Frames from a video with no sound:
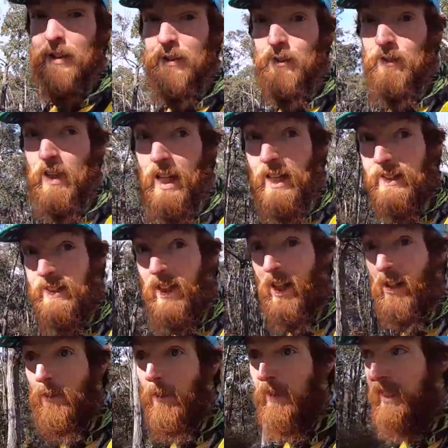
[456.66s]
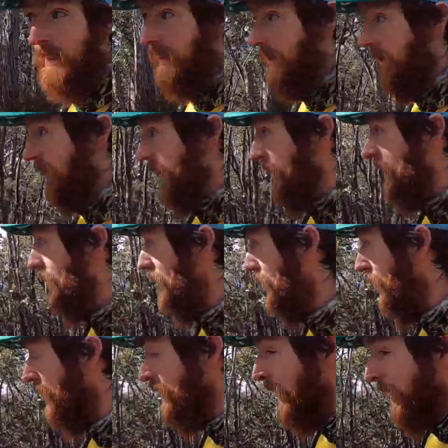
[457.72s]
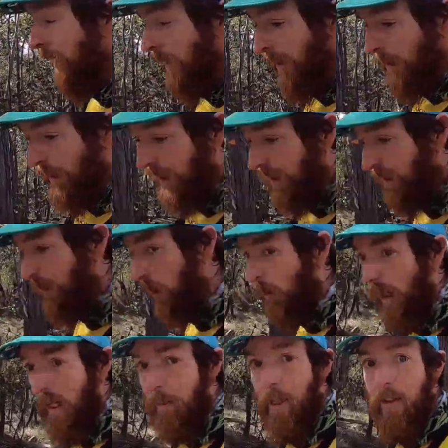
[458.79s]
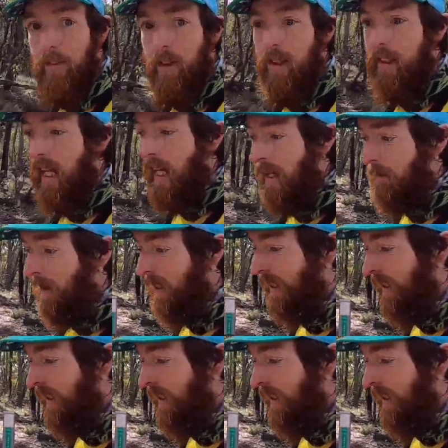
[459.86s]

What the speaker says: from the last time when we did the Unit 3 video. We climbed all the way up here from the dam.